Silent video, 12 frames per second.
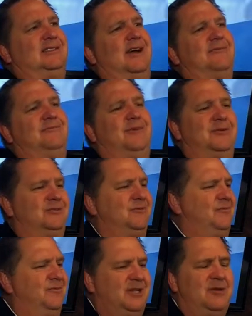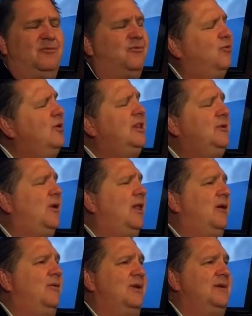I did really
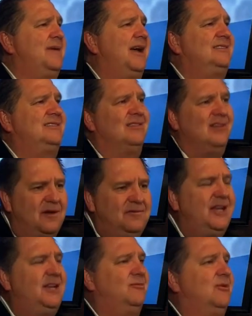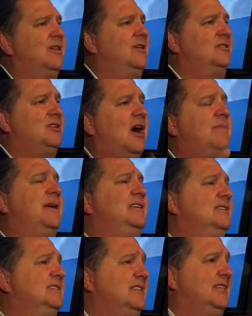well at RE/MAX, loved it, one of their top
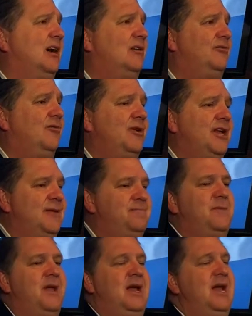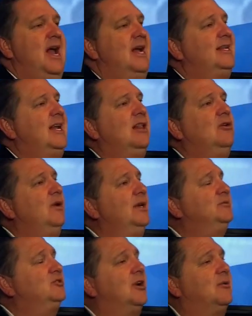agents in California. And Keller
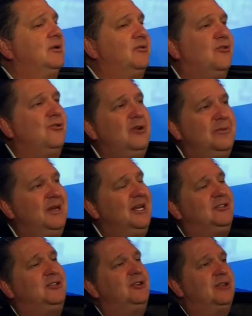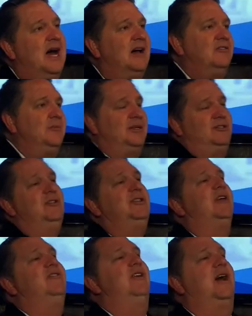Williams started recruiting me in 2000. By
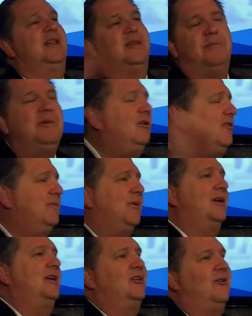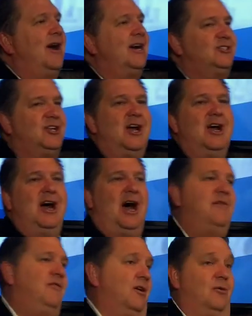2009, in the middle of the market crash,
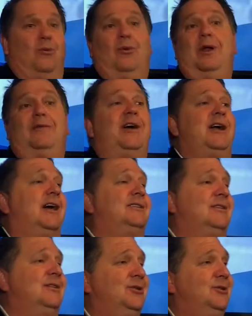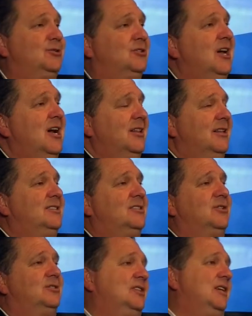I figured, what have I got to lose? Let's
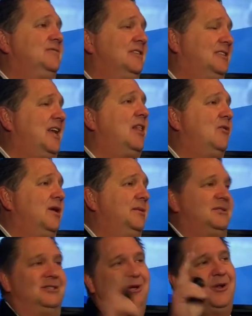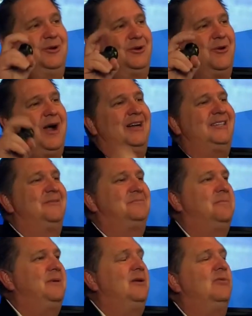go see if this Keller Williams is all they're cracked up
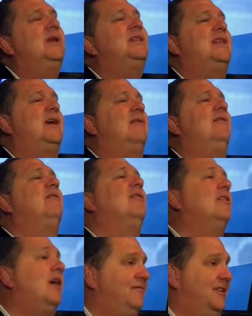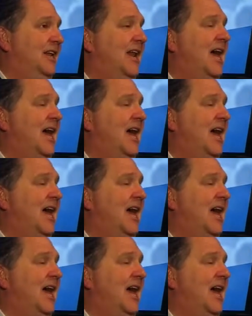to be. Went there, loved it.